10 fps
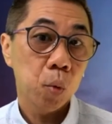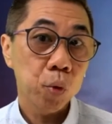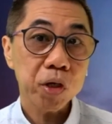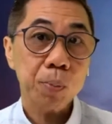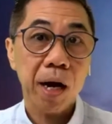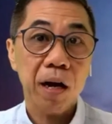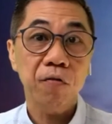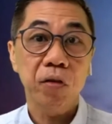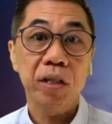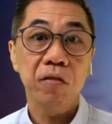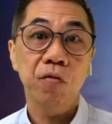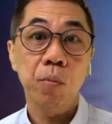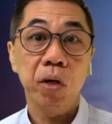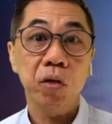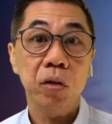which part of the
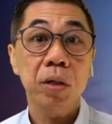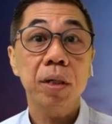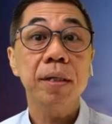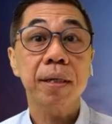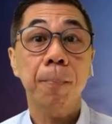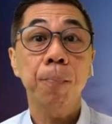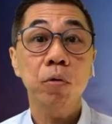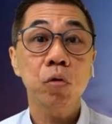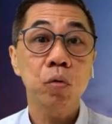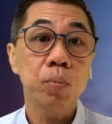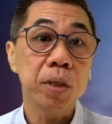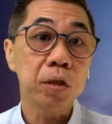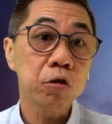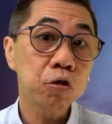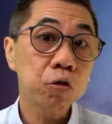information is supposed to
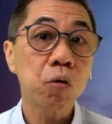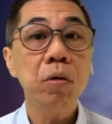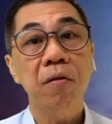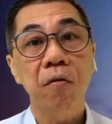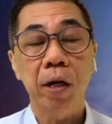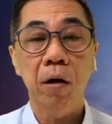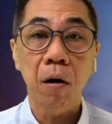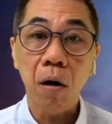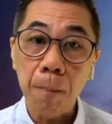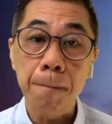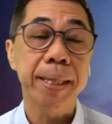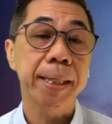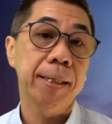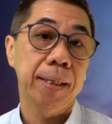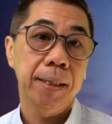be thrown away or
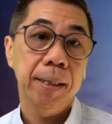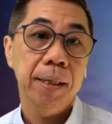omitted,